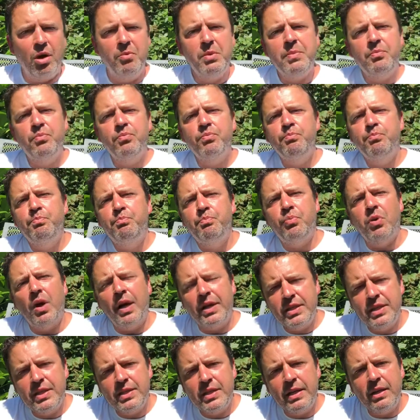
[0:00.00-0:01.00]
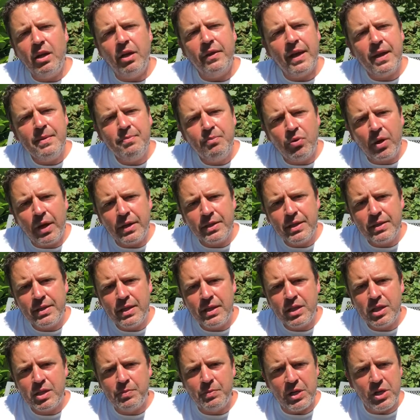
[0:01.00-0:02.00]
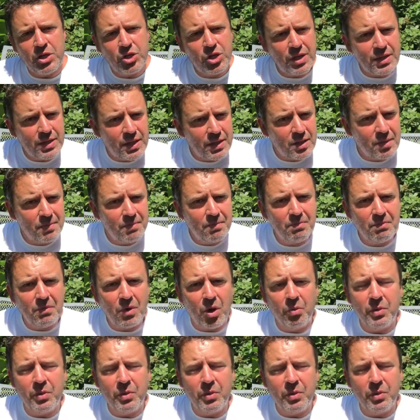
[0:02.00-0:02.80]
Are they practicing speciesism?